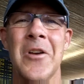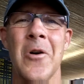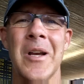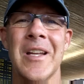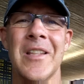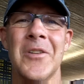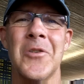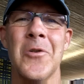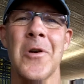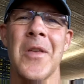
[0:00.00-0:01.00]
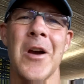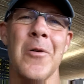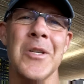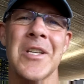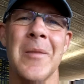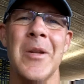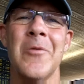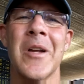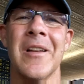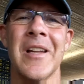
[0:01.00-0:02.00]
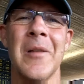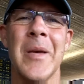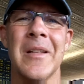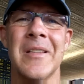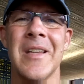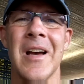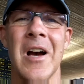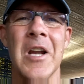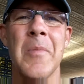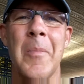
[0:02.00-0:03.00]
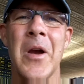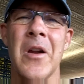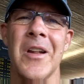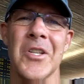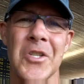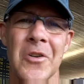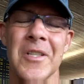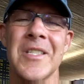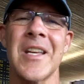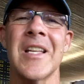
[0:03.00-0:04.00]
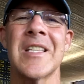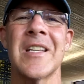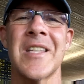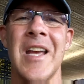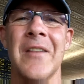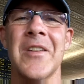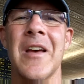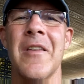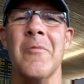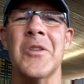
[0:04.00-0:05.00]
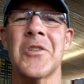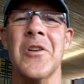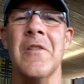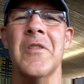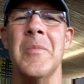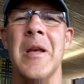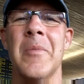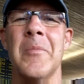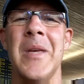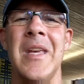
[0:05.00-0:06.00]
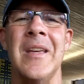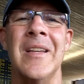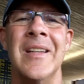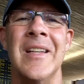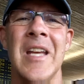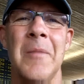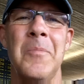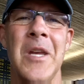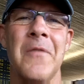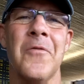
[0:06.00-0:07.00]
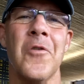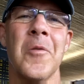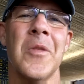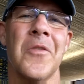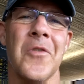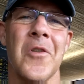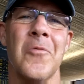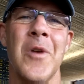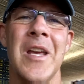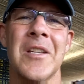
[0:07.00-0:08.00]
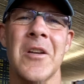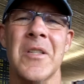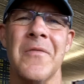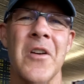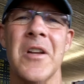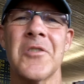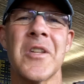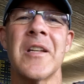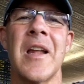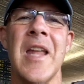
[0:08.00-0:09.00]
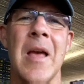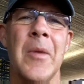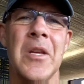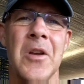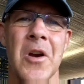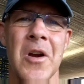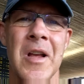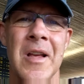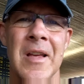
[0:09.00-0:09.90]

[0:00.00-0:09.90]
going into the tour. They always come into it a little bit underprepared in a certain sense because they have to have that reserve to be able to be in peak form in the third week. So it's a very interesting dynamic here.